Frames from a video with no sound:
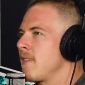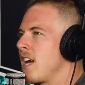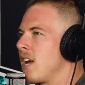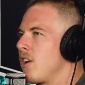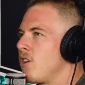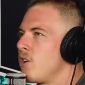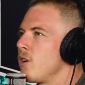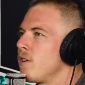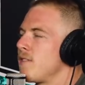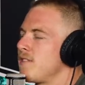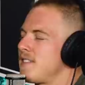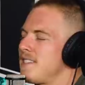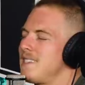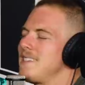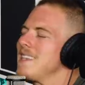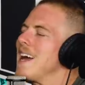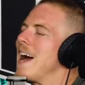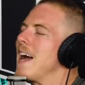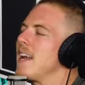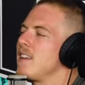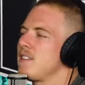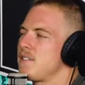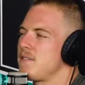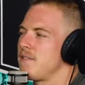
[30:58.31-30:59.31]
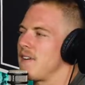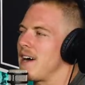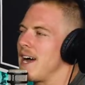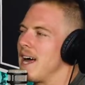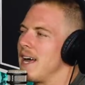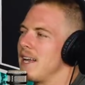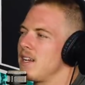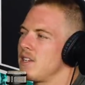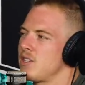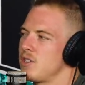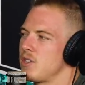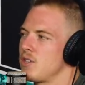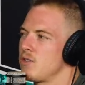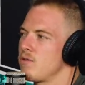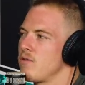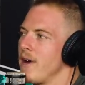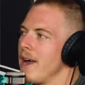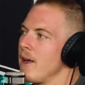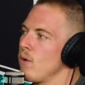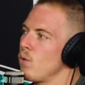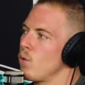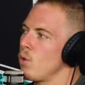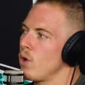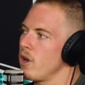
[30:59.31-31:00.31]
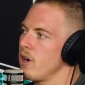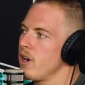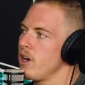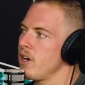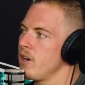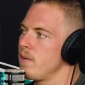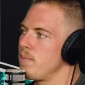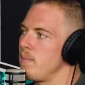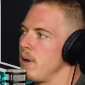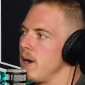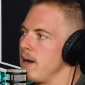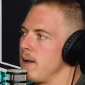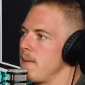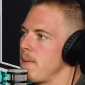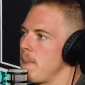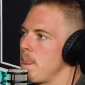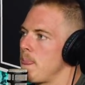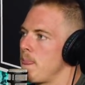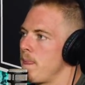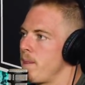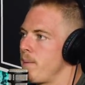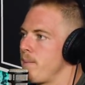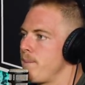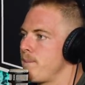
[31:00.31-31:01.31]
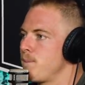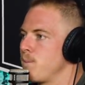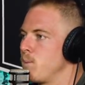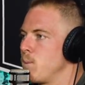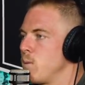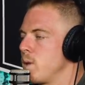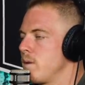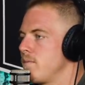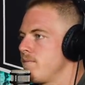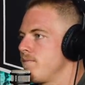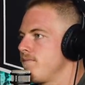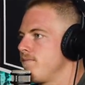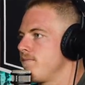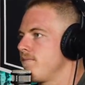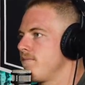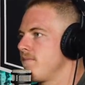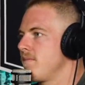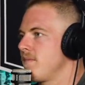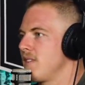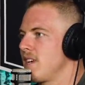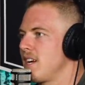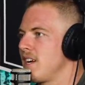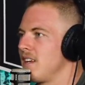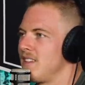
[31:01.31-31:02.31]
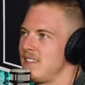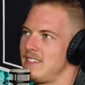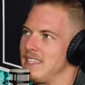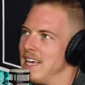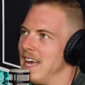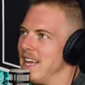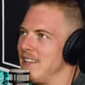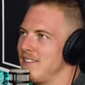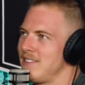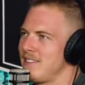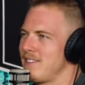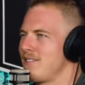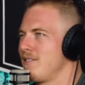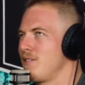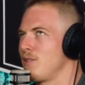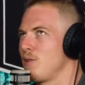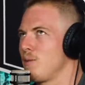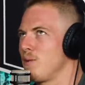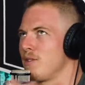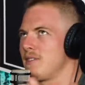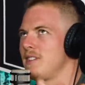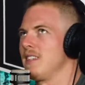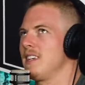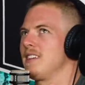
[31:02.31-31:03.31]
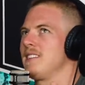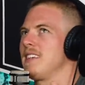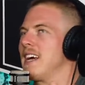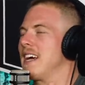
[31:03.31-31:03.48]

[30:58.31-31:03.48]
I don't know if satisfied is the right word, but content is almost the